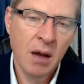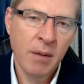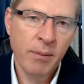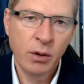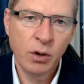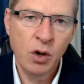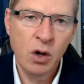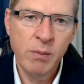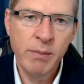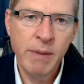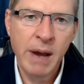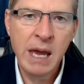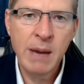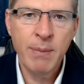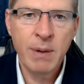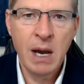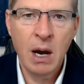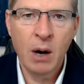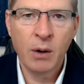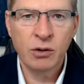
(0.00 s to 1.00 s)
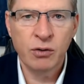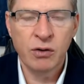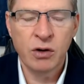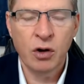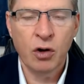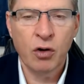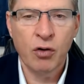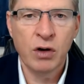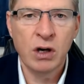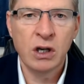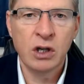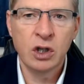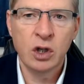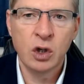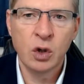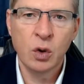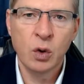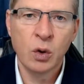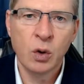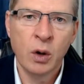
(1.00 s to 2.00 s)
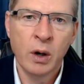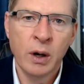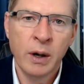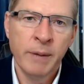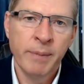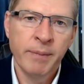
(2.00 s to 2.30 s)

but you may be able to increase your